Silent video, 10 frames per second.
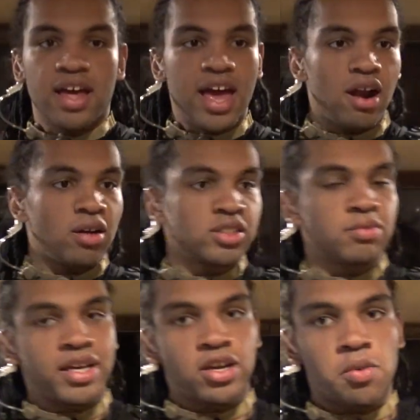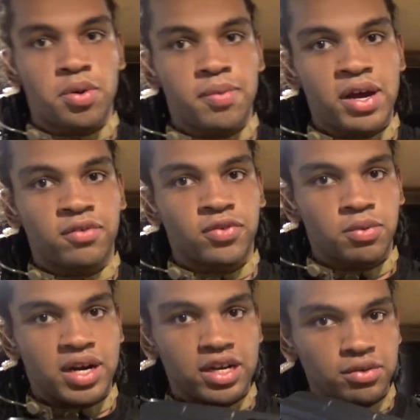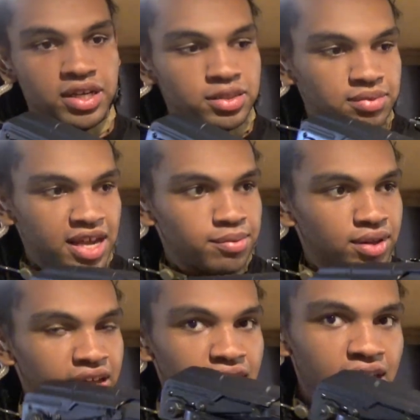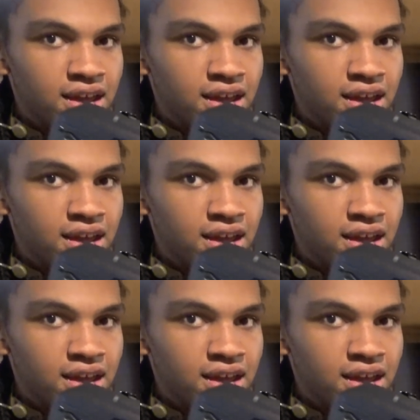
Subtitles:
And also my GoPro mount for when I do get some gameplay.